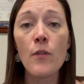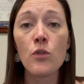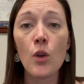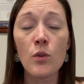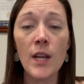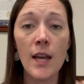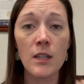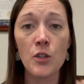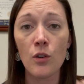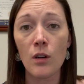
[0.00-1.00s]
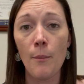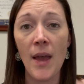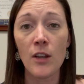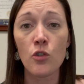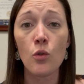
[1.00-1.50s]
those assets are going to
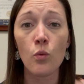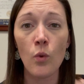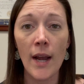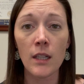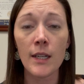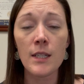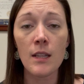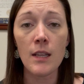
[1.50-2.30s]
pass directly to